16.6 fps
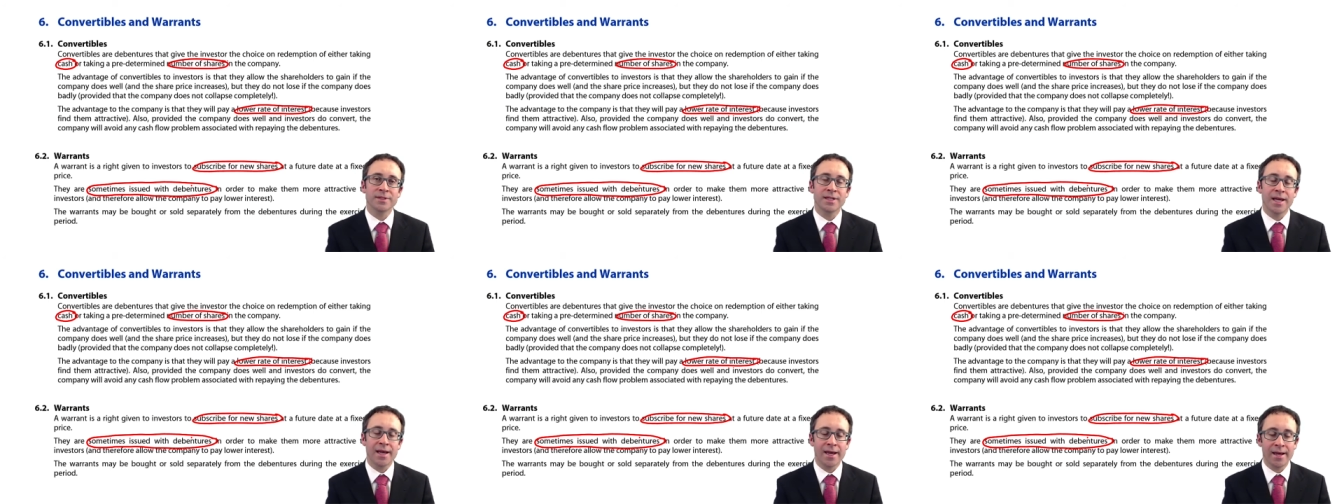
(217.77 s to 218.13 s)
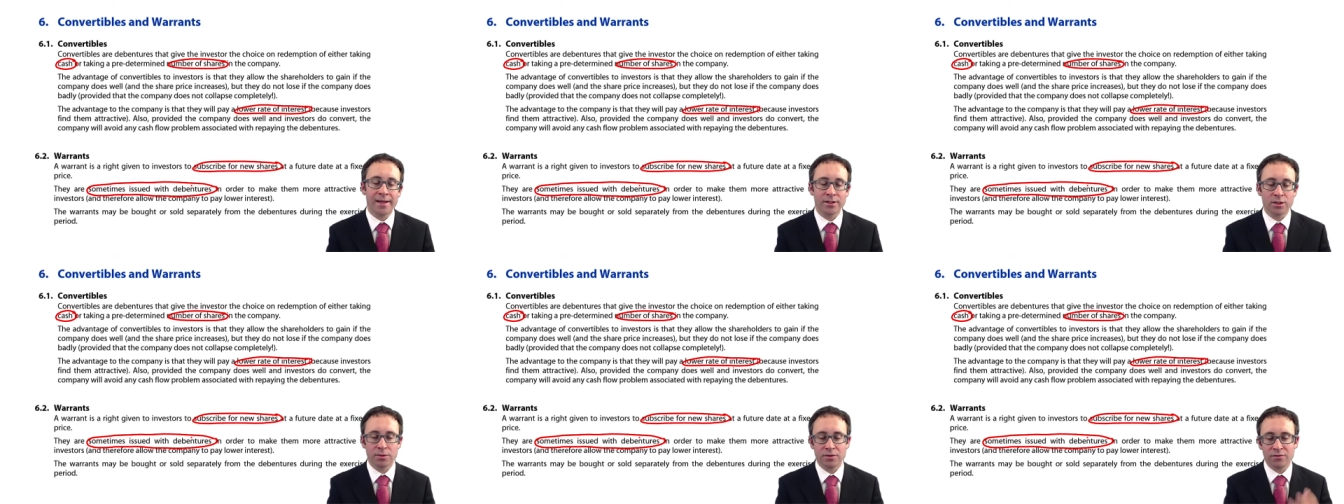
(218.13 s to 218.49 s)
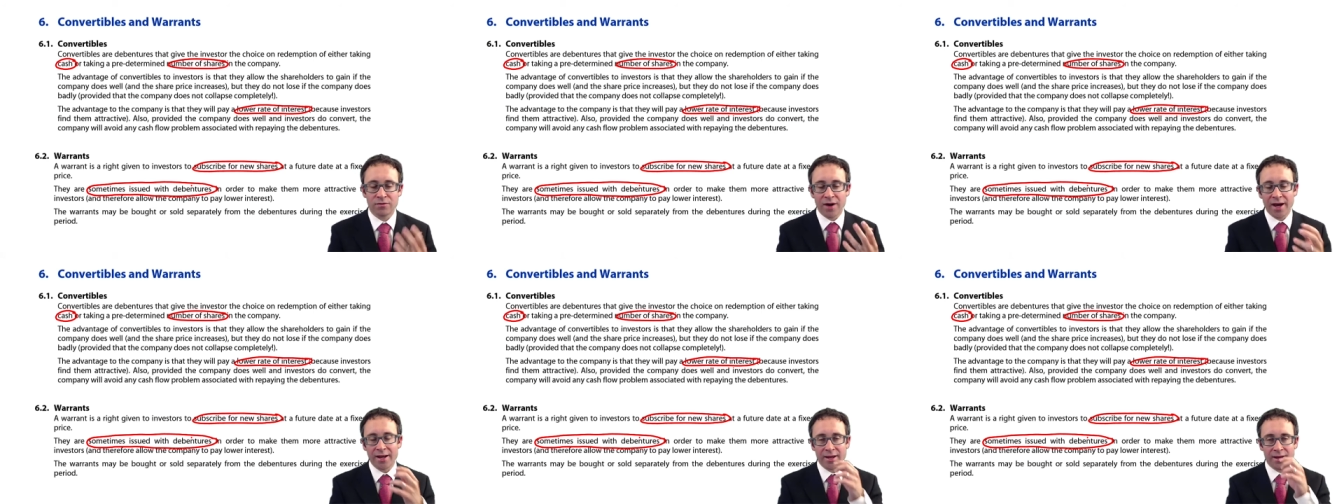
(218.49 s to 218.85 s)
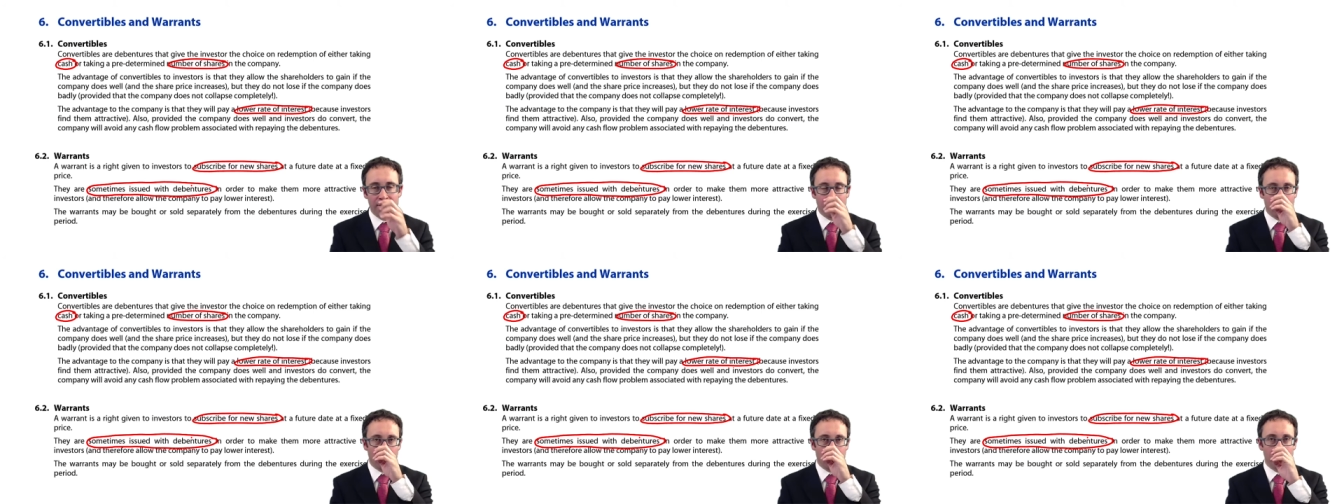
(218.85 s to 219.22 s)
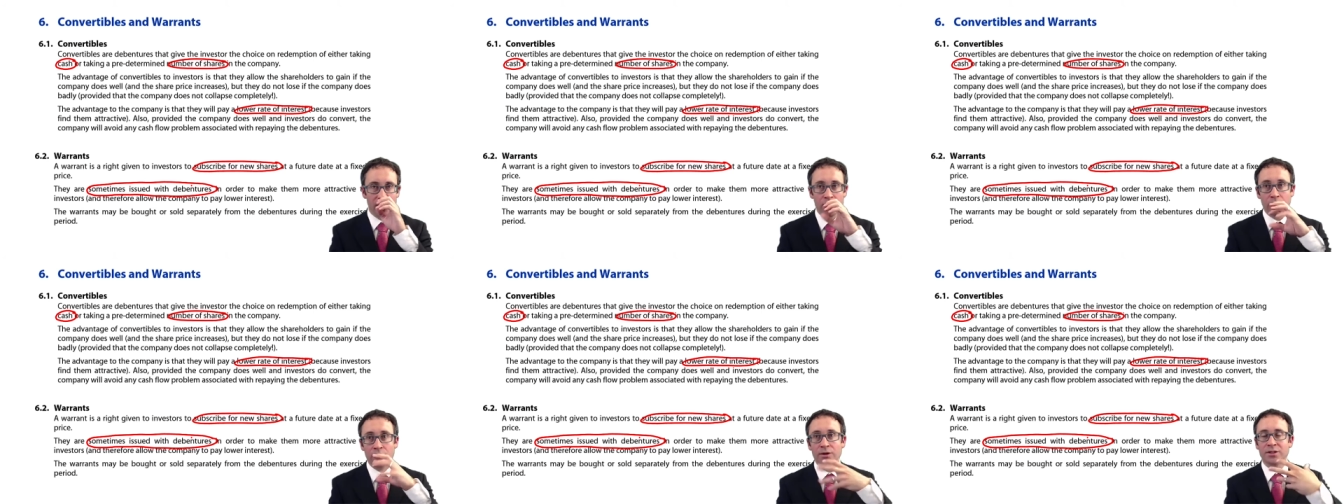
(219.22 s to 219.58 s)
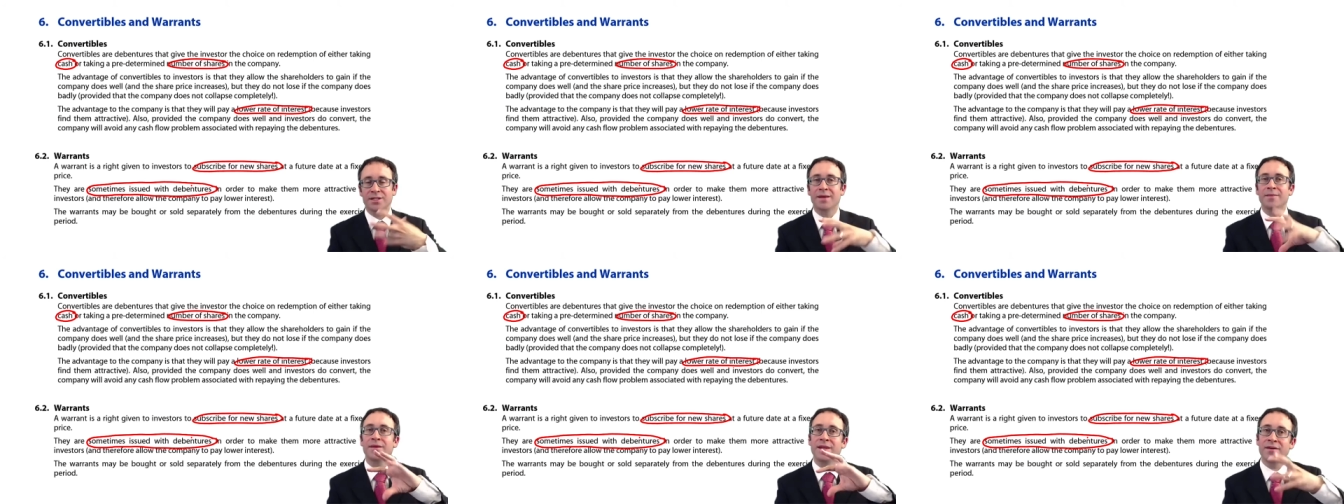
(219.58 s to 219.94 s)
Okay, so it's vitally important that you
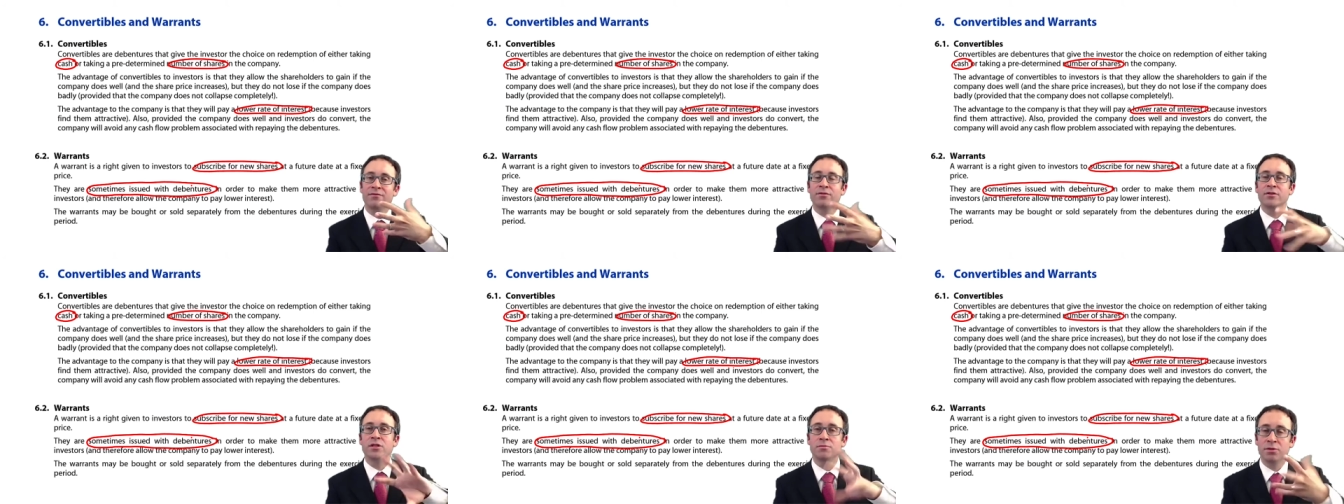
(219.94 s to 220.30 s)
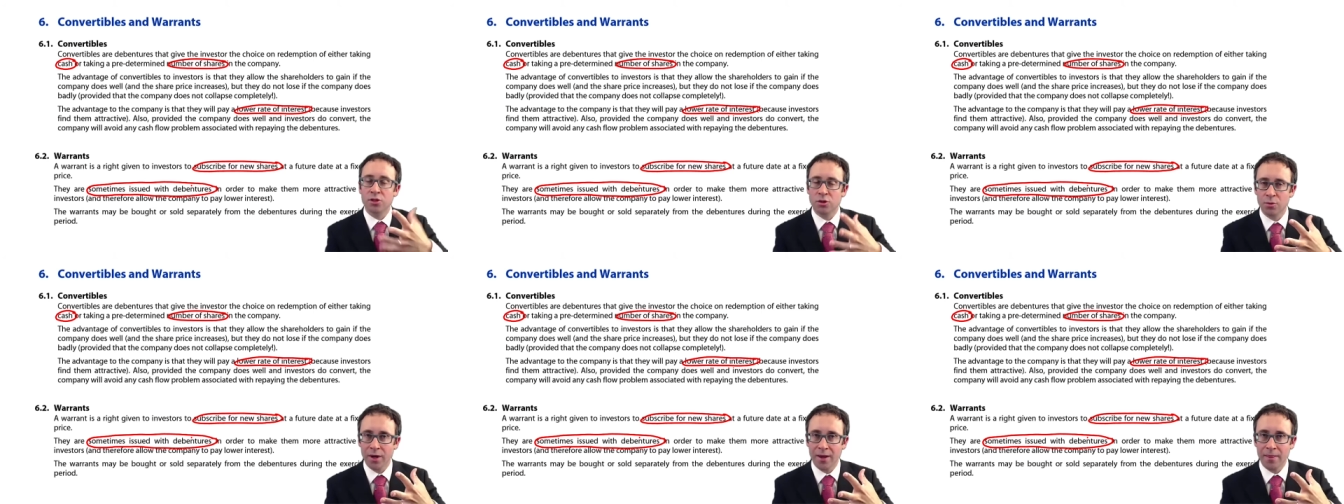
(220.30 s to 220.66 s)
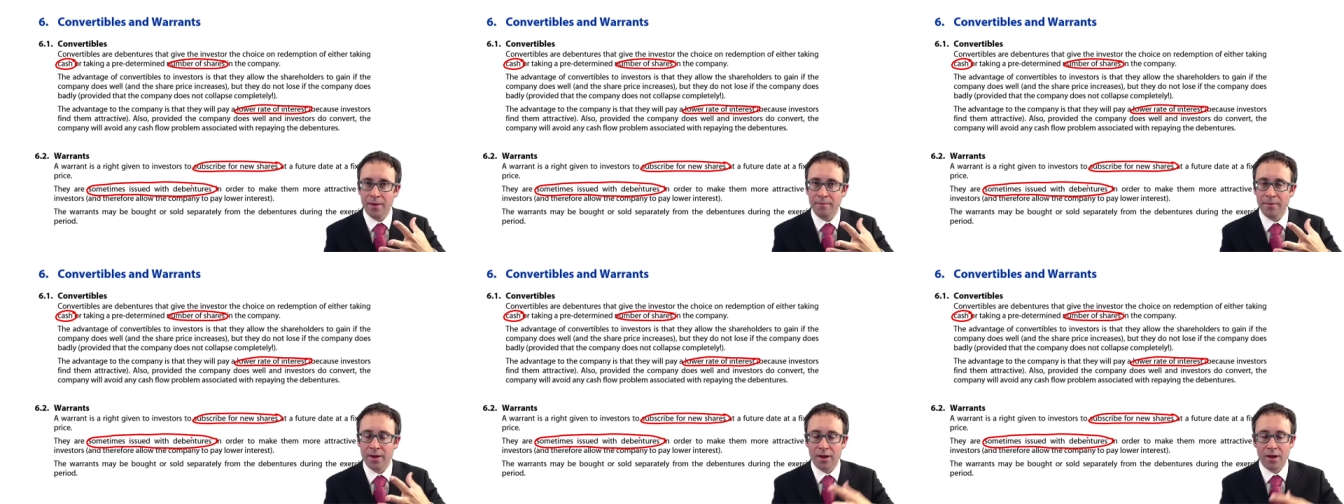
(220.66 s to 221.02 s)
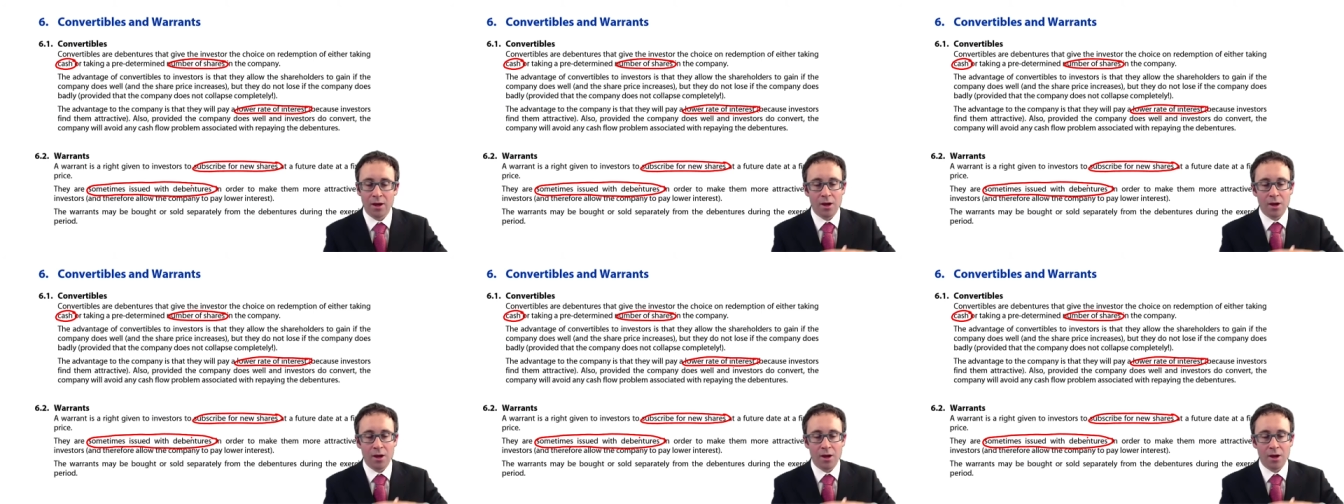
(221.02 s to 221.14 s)
understand the difference between them.